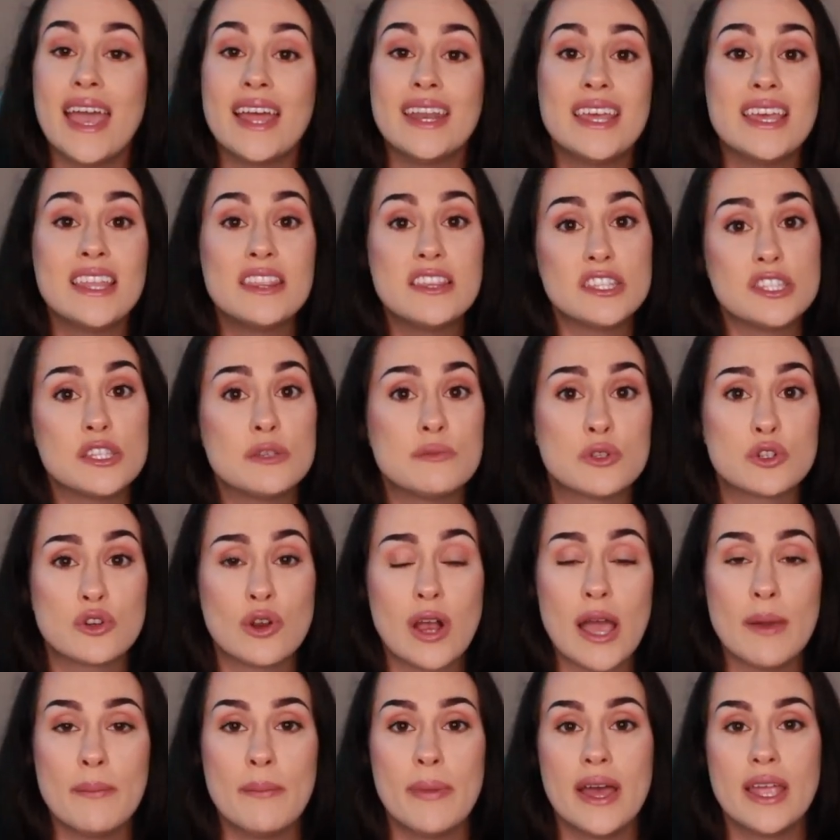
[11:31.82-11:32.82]
and hit the
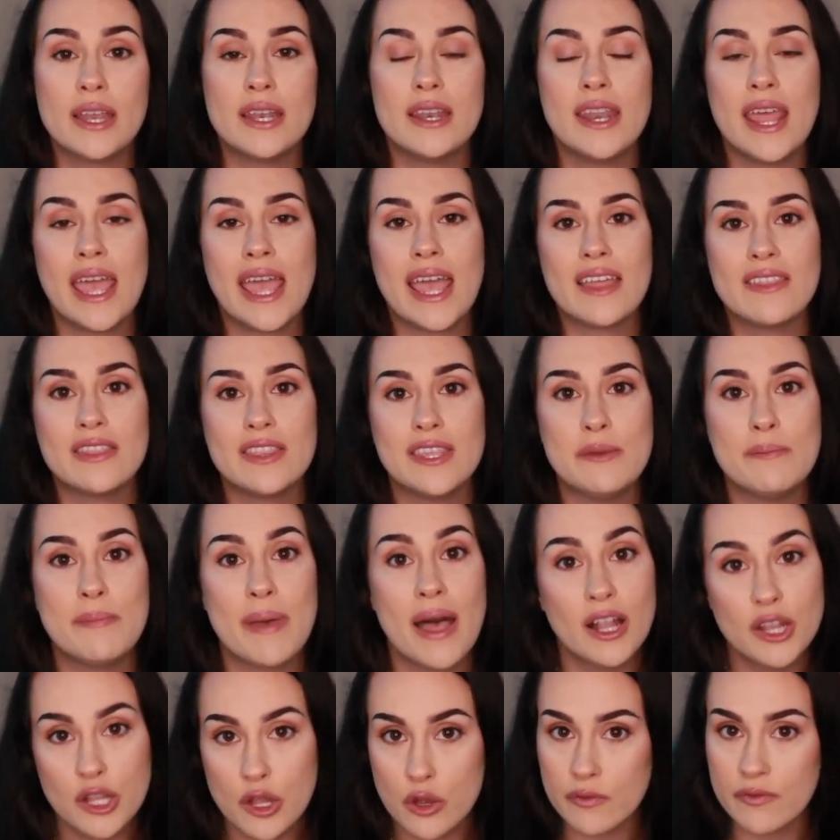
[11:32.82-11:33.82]
subscribe button and the
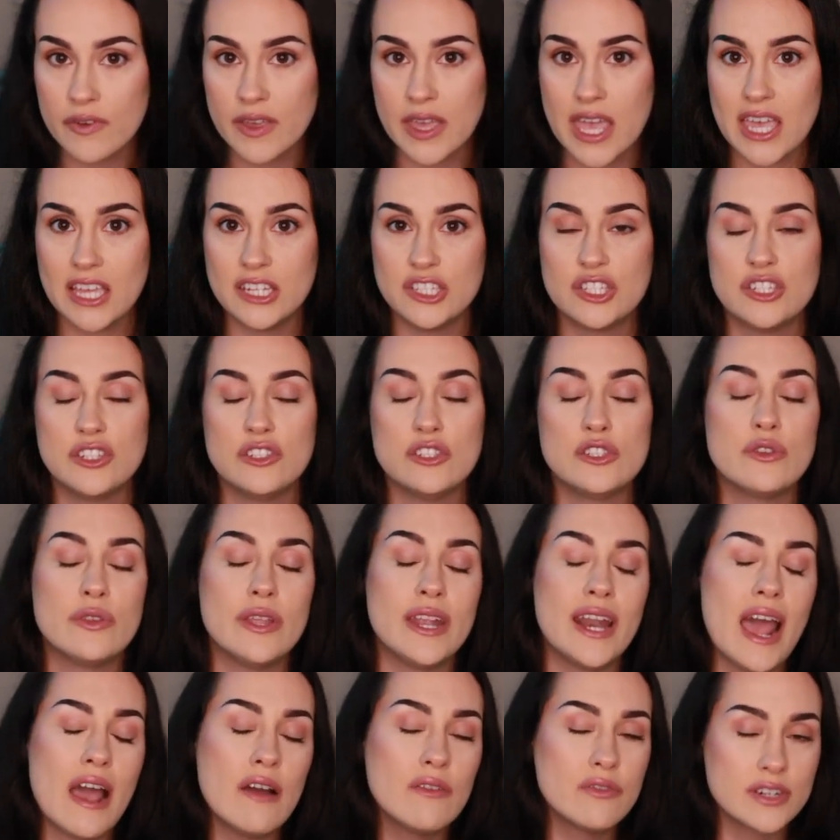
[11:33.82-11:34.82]
bell notification so
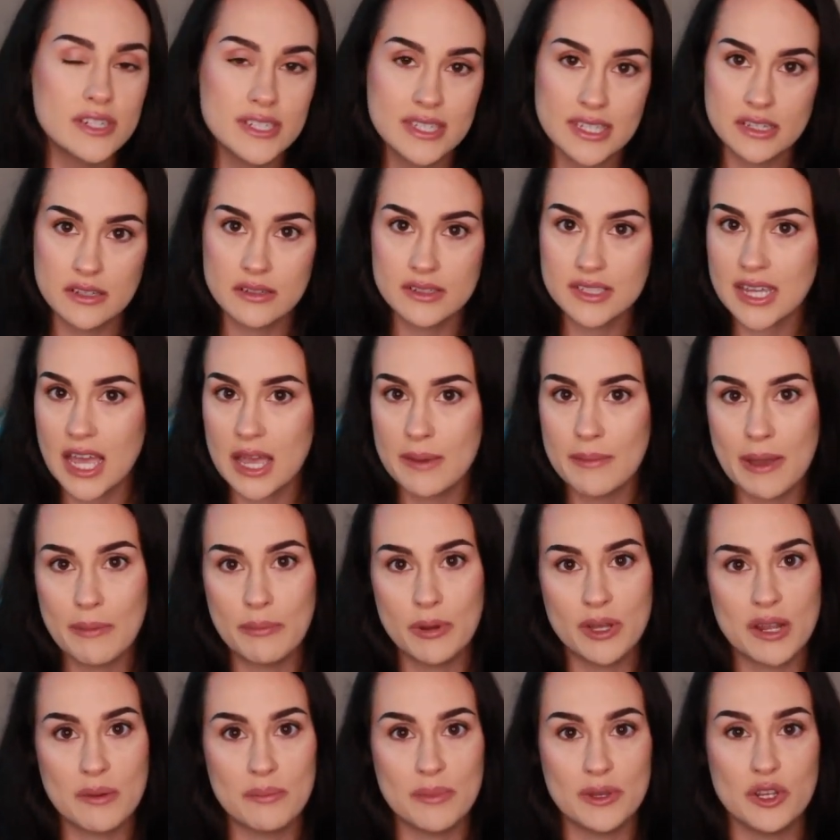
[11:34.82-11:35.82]
that every single time I
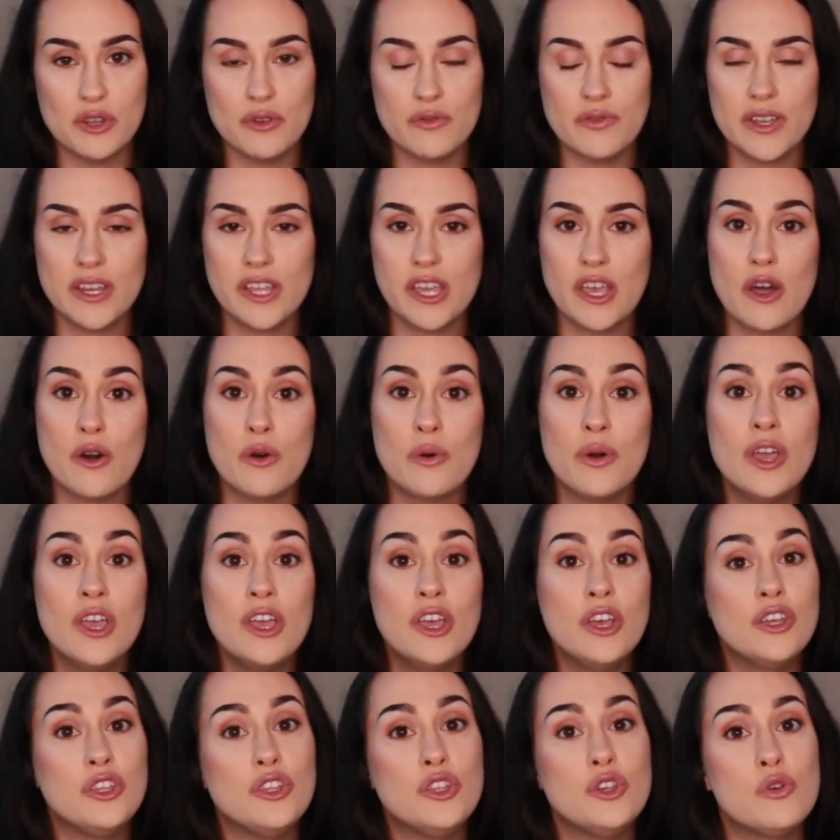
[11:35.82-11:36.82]
put up a new video,
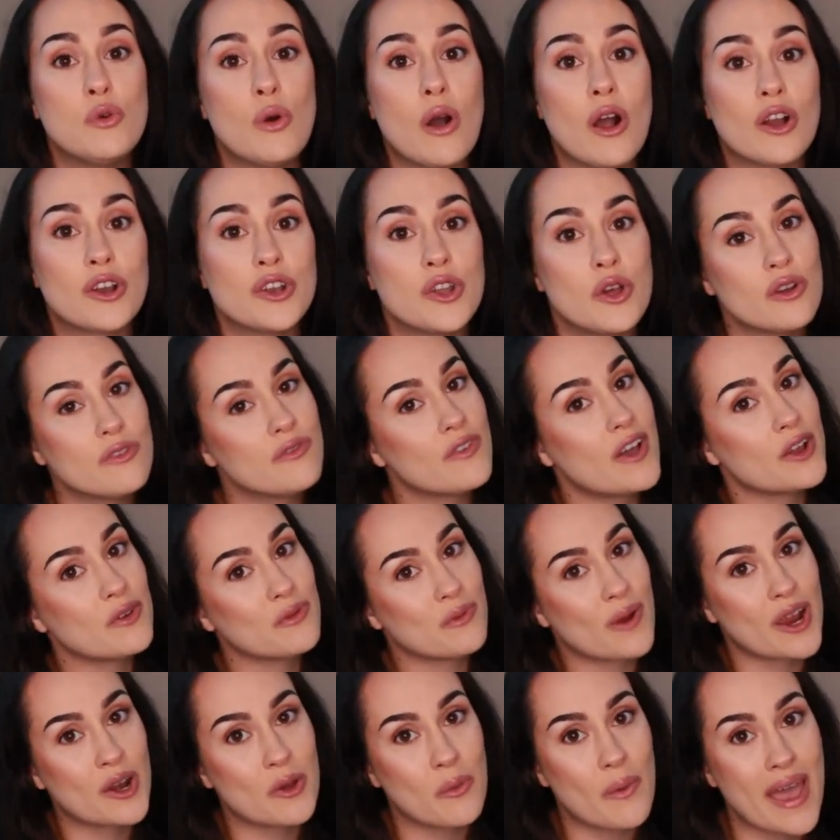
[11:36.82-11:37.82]
you are
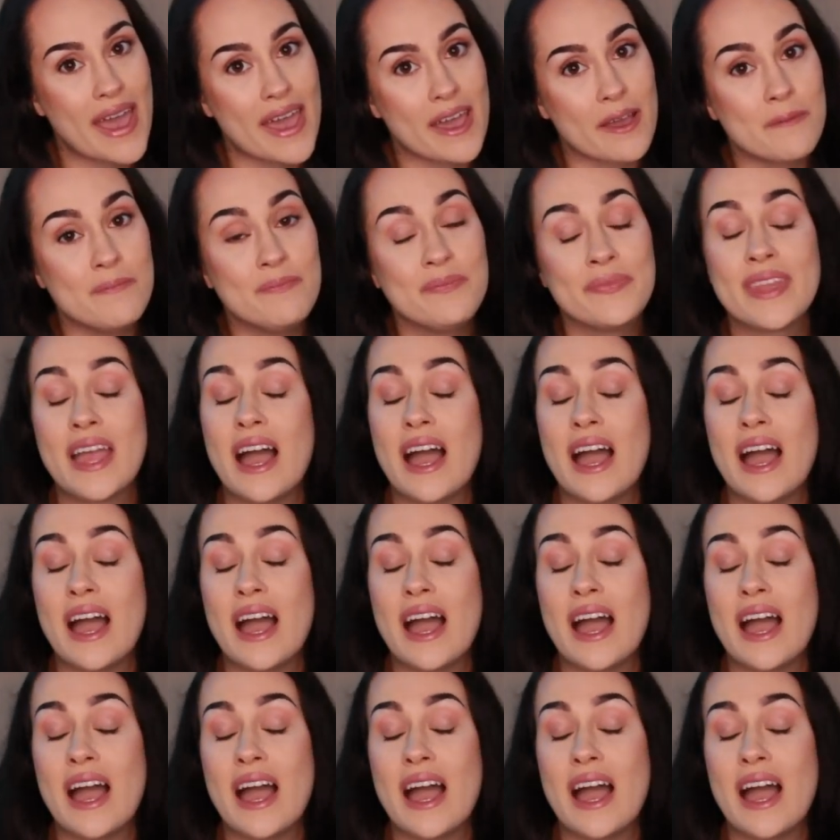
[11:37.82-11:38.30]
notified right away.